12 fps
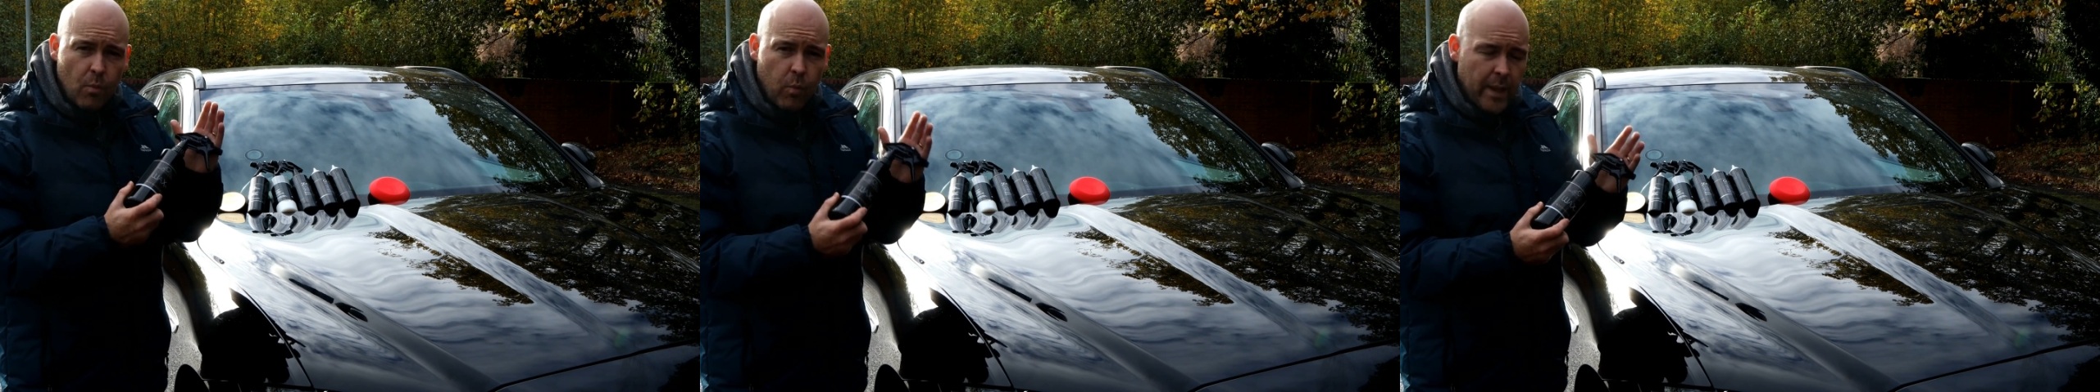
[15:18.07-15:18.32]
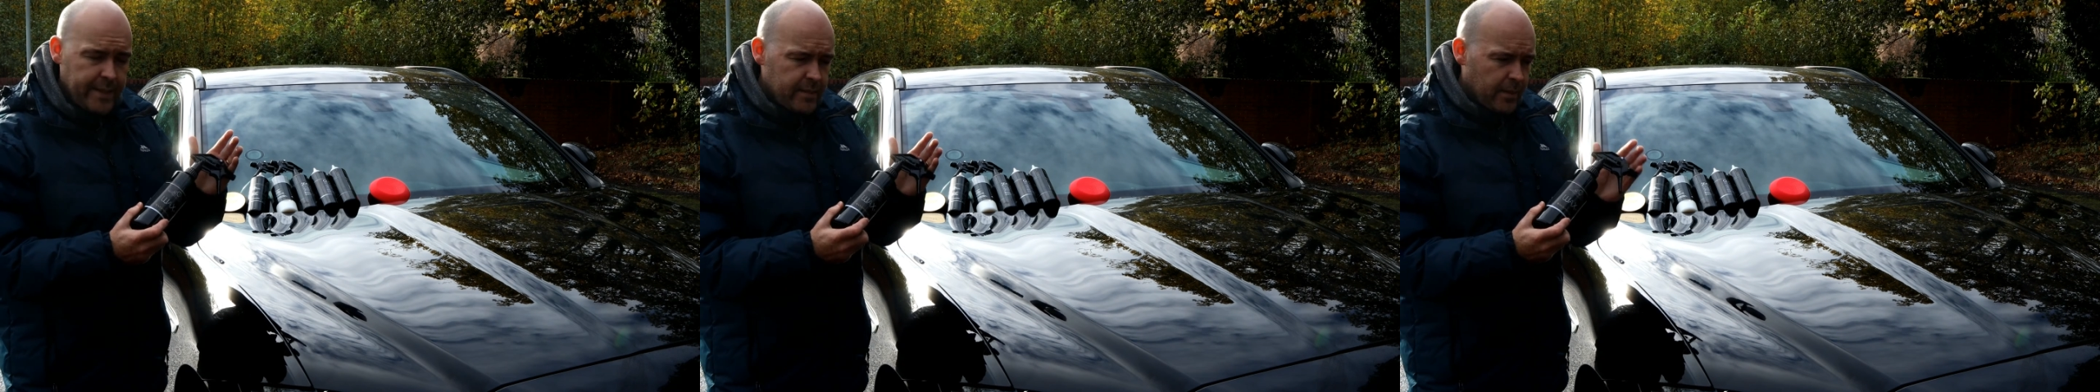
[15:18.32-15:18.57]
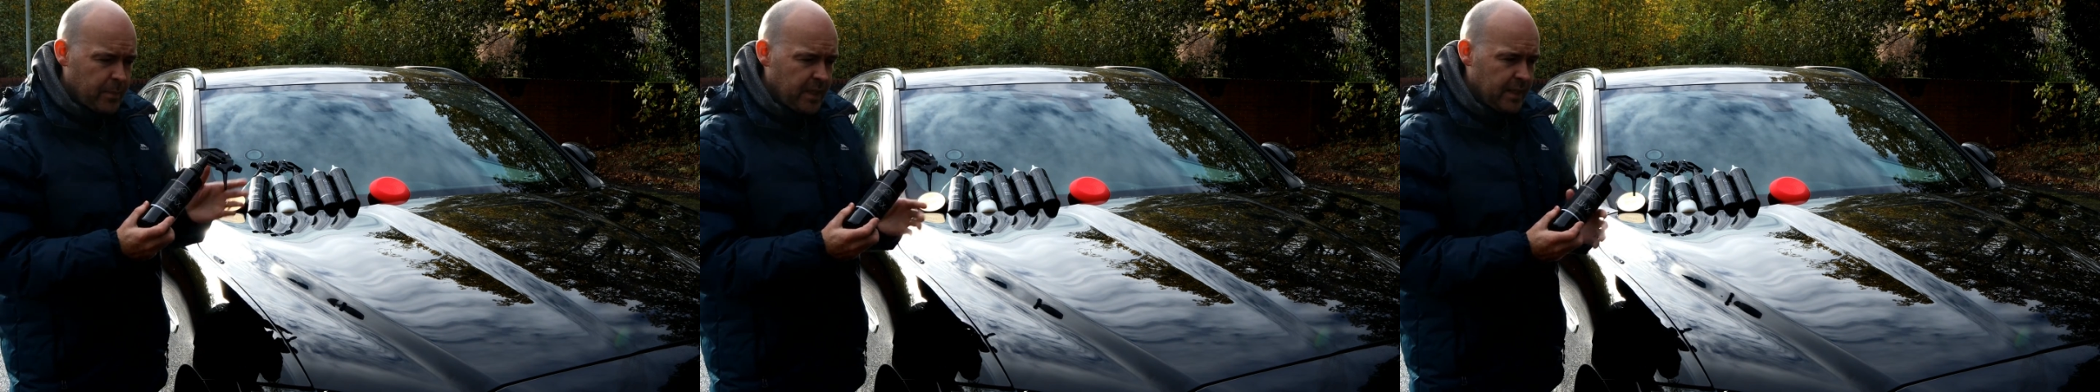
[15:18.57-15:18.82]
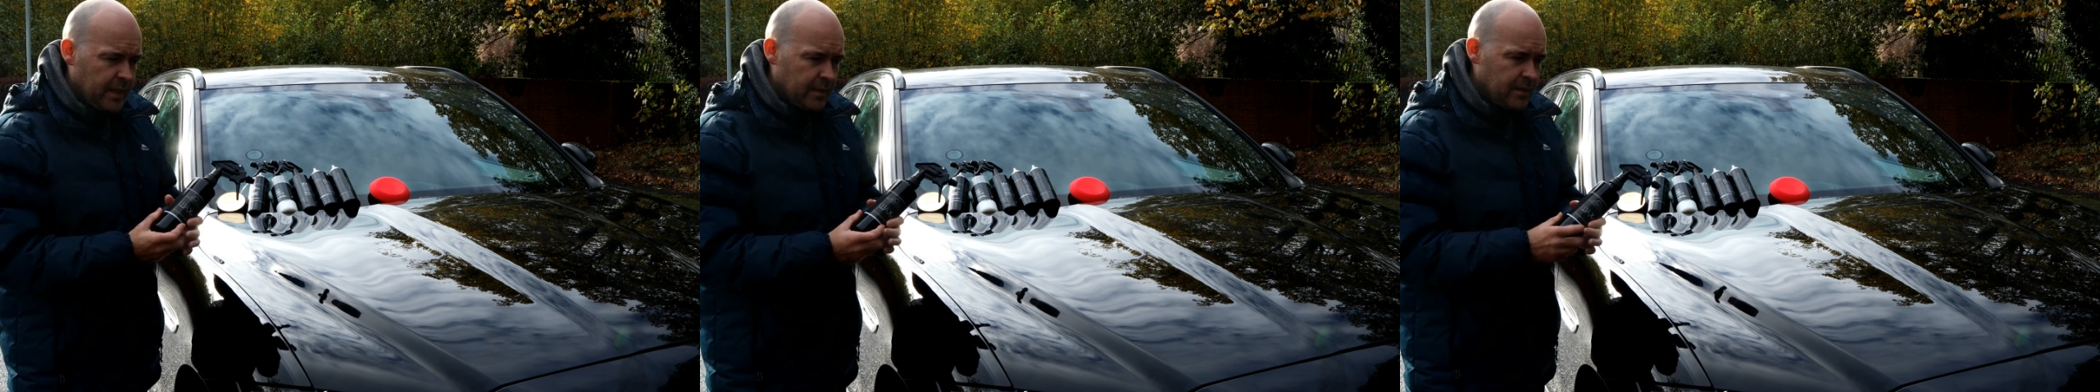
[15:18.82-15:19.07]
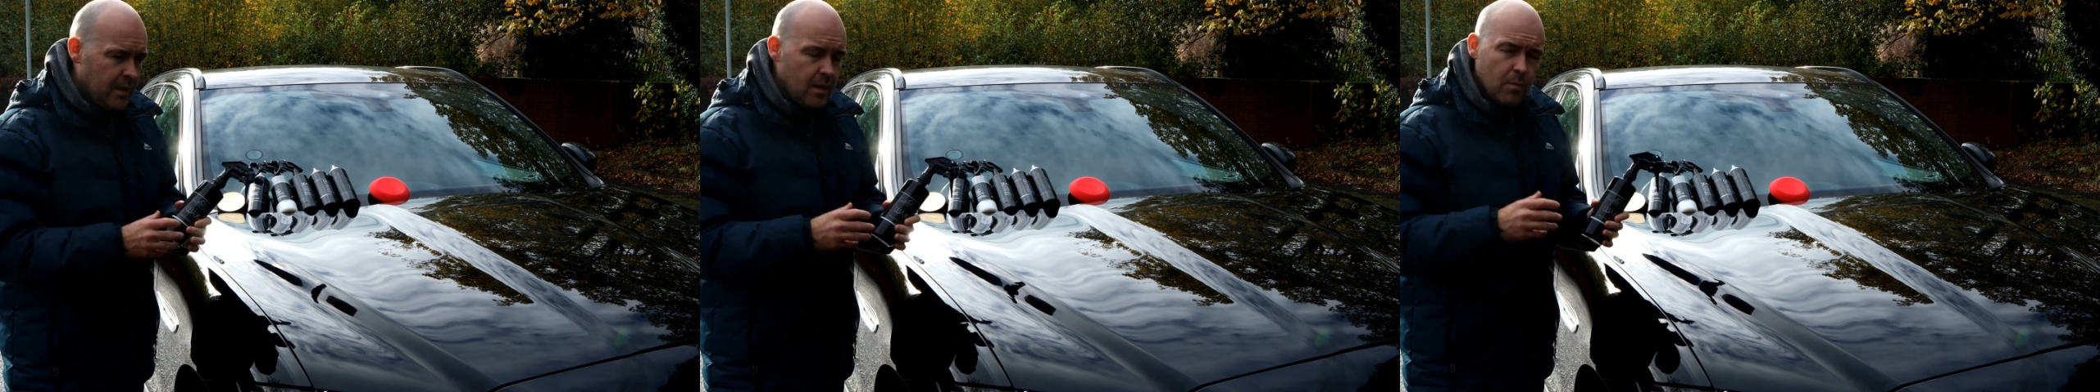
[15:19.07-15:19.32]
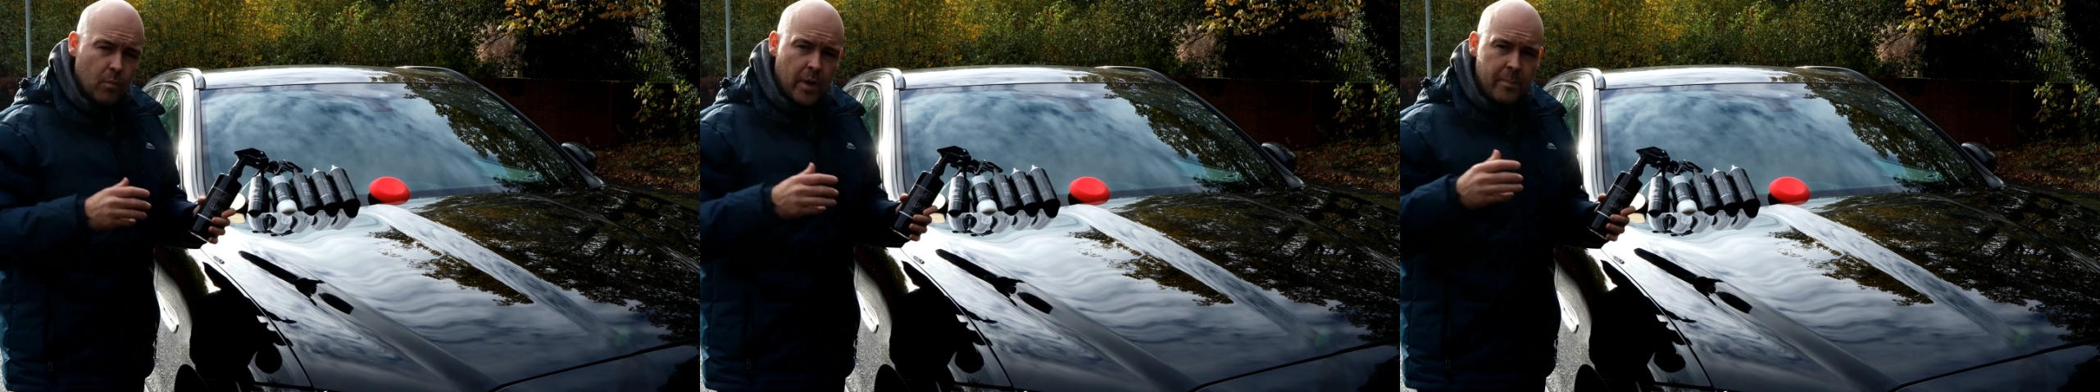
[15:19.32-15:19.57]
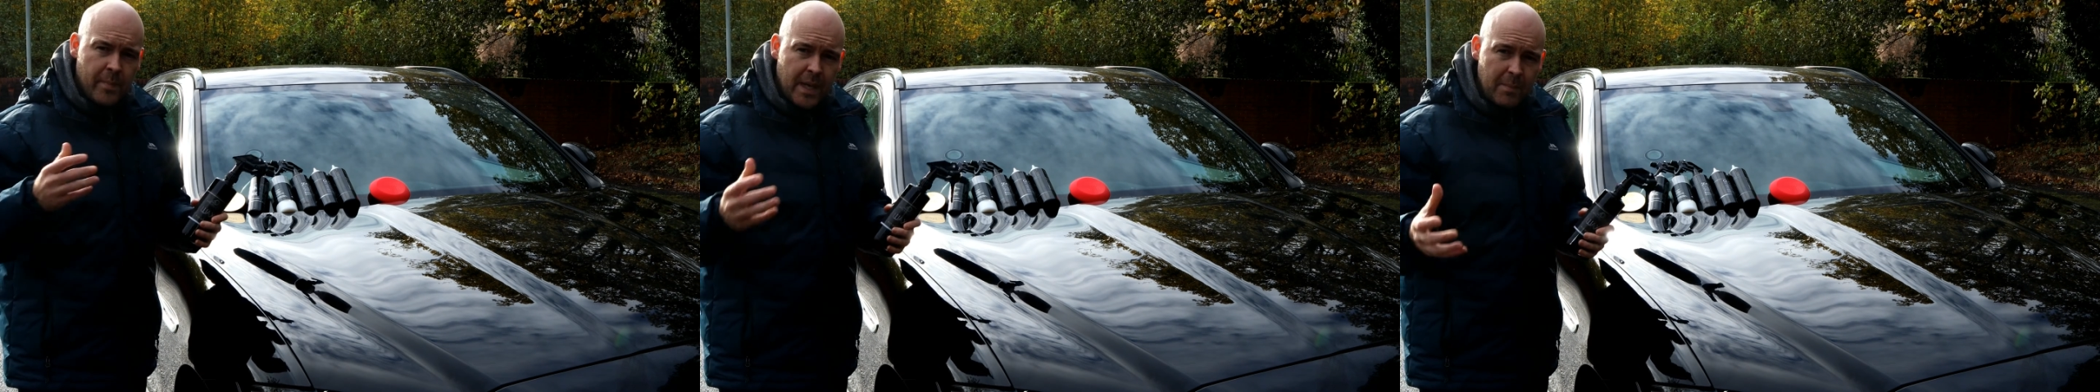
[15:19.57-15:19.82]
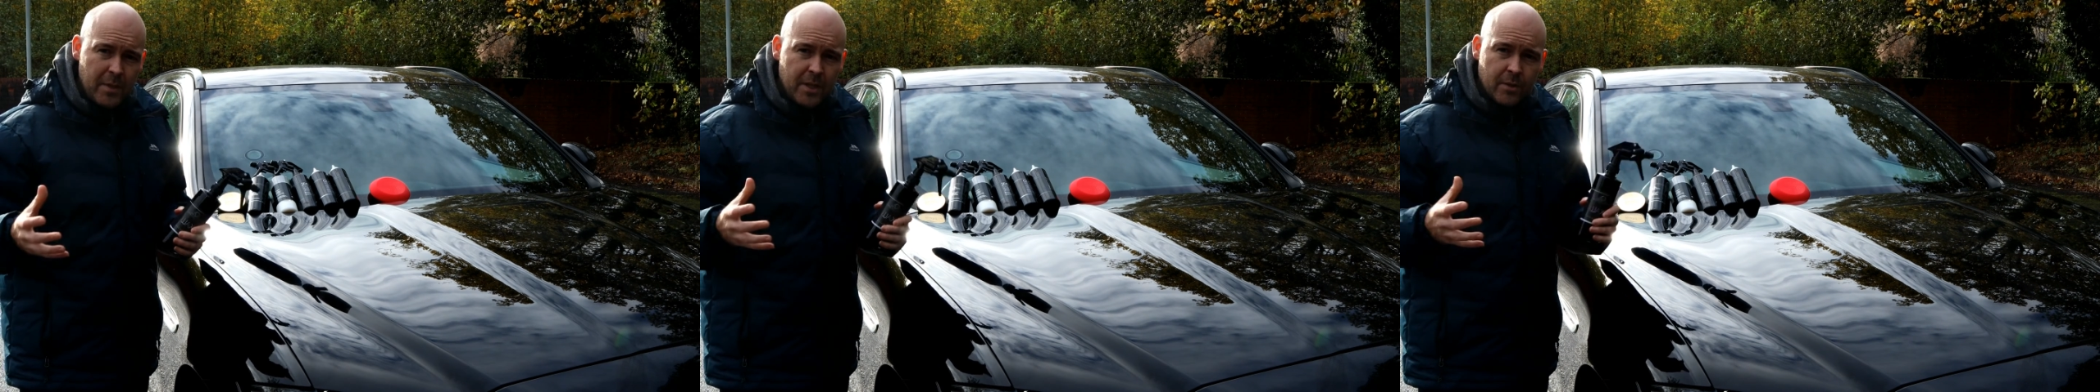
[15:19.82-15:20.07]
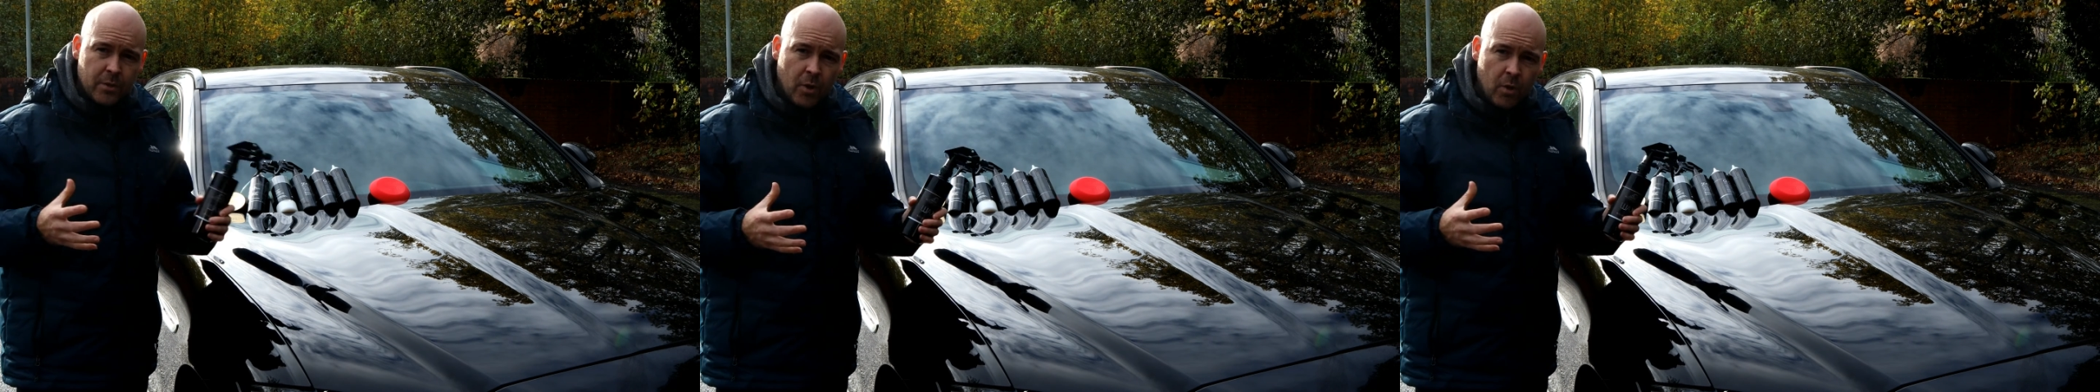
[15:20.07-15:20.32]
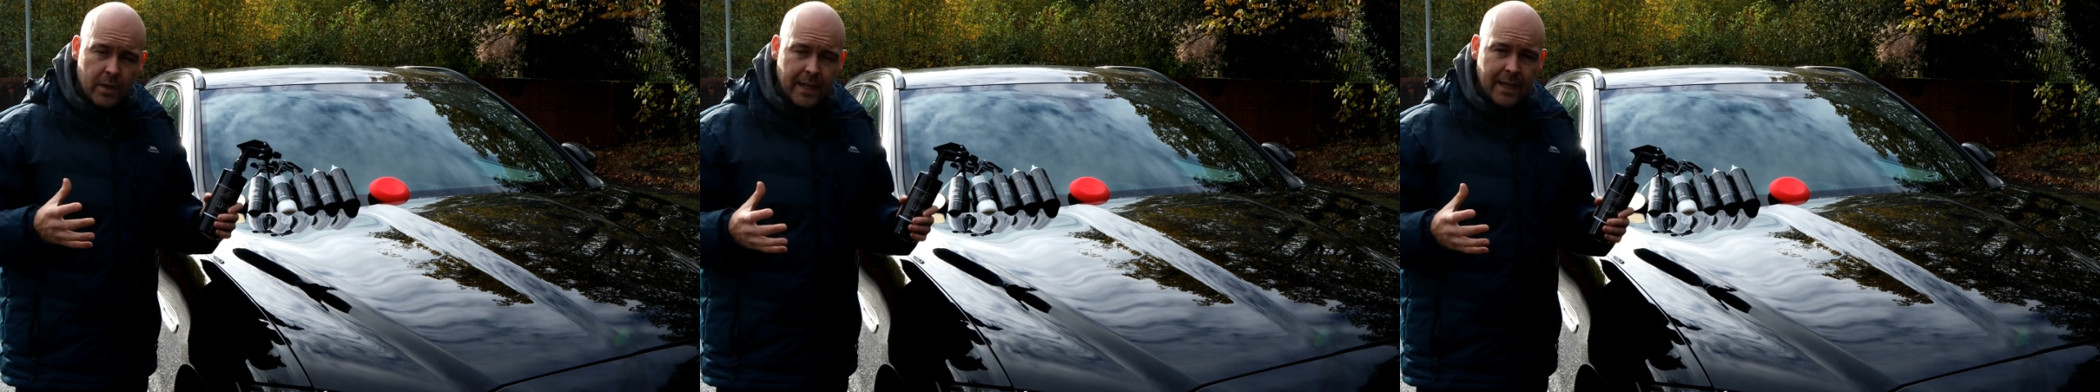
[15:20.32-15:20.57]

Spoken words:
winter period when maybe you're not